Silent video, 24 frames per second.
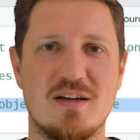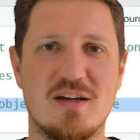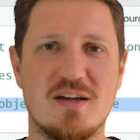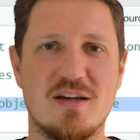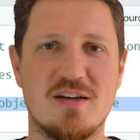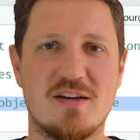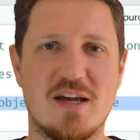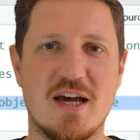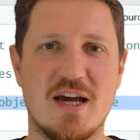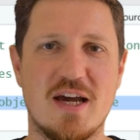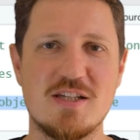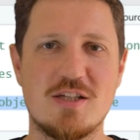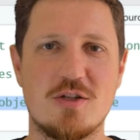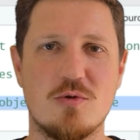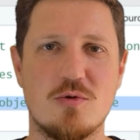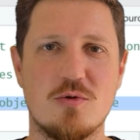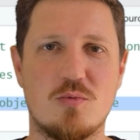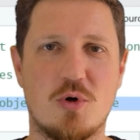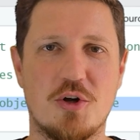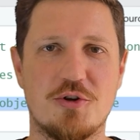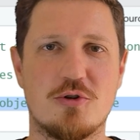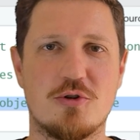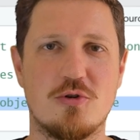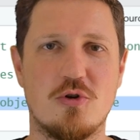In case you
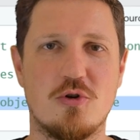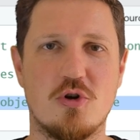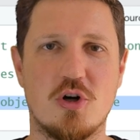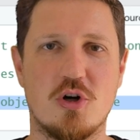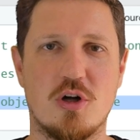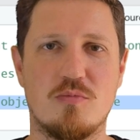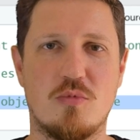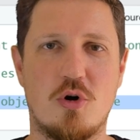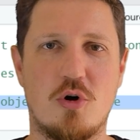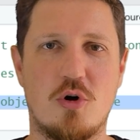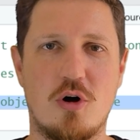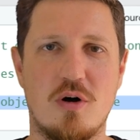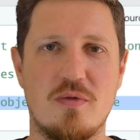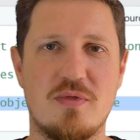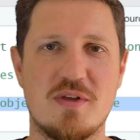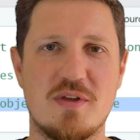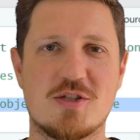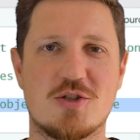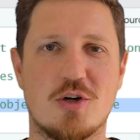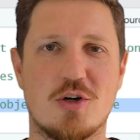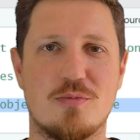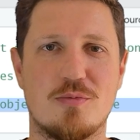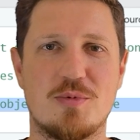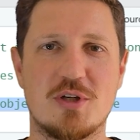want to learn more on this
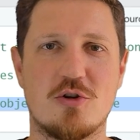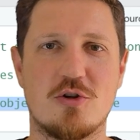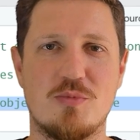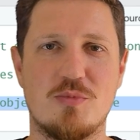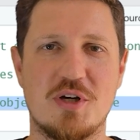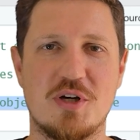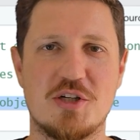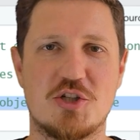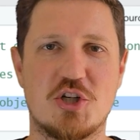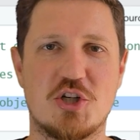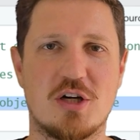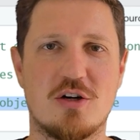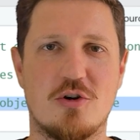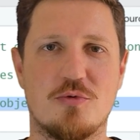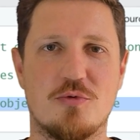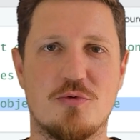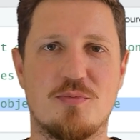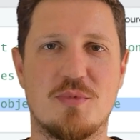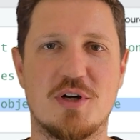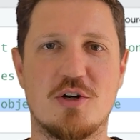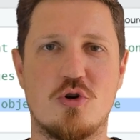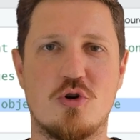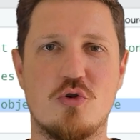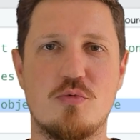topic, you may check out
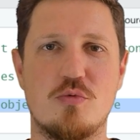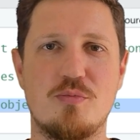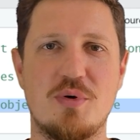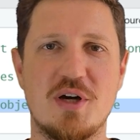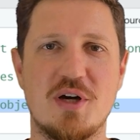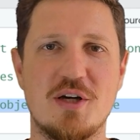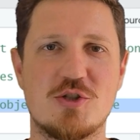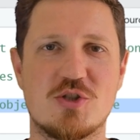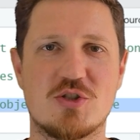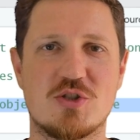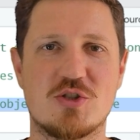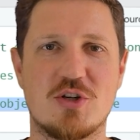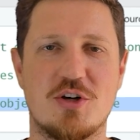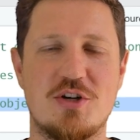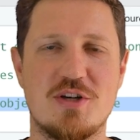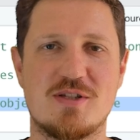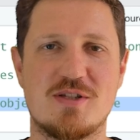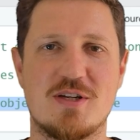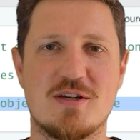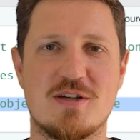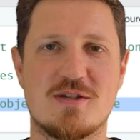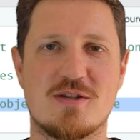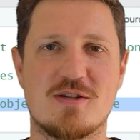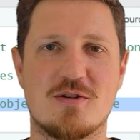my homepage
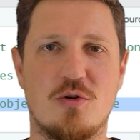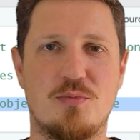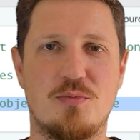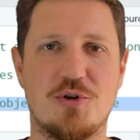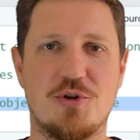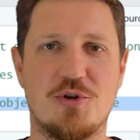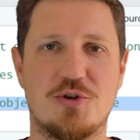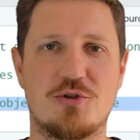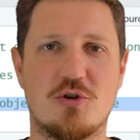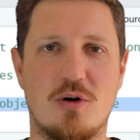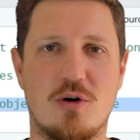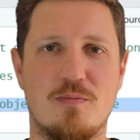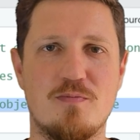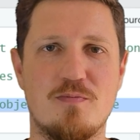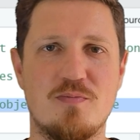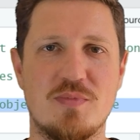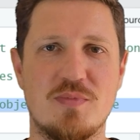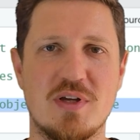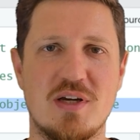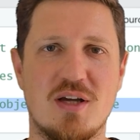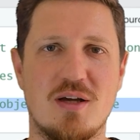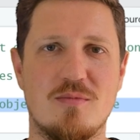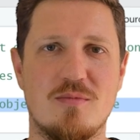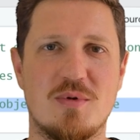statistics globe dot com,
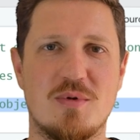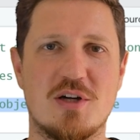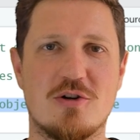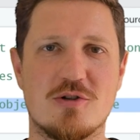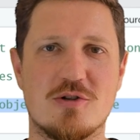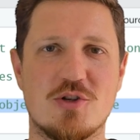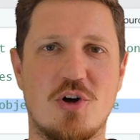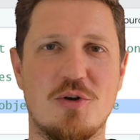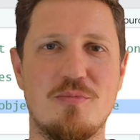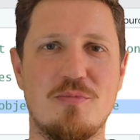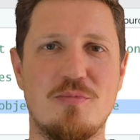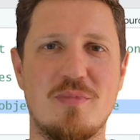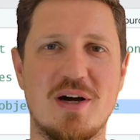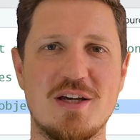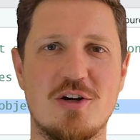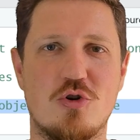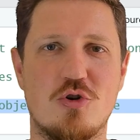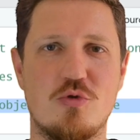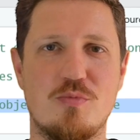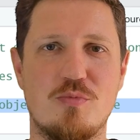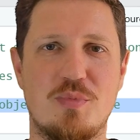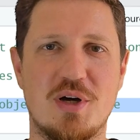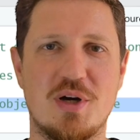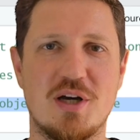because on my
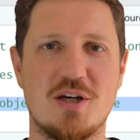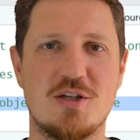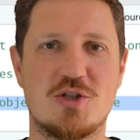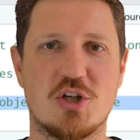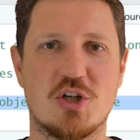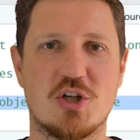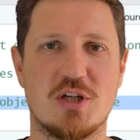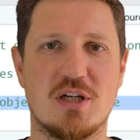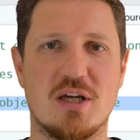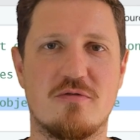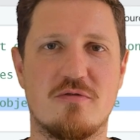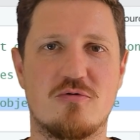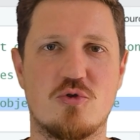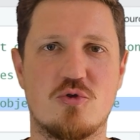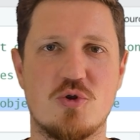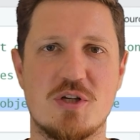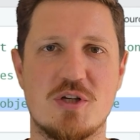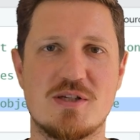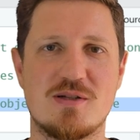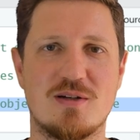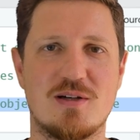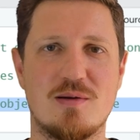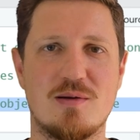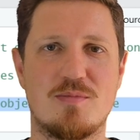homepage I have
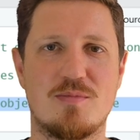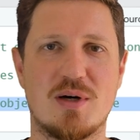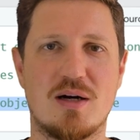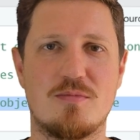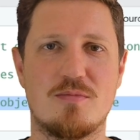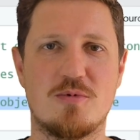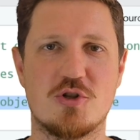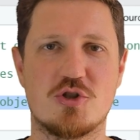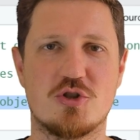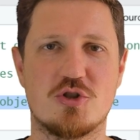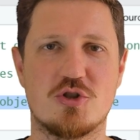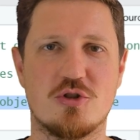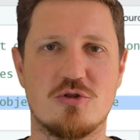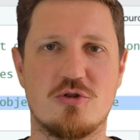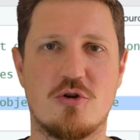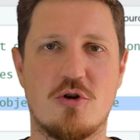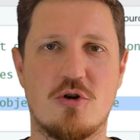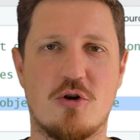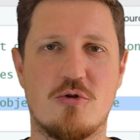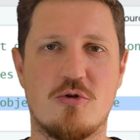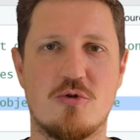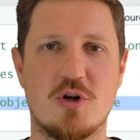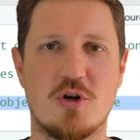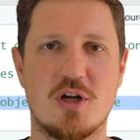recently published a
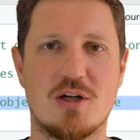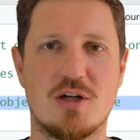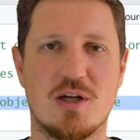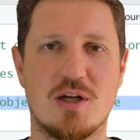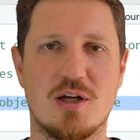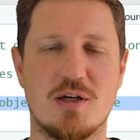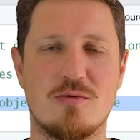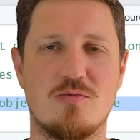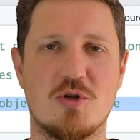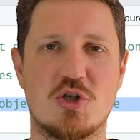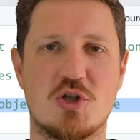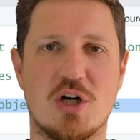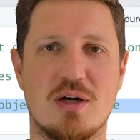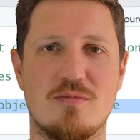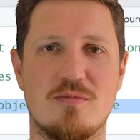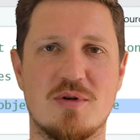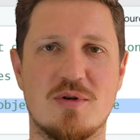tutorial in which I'm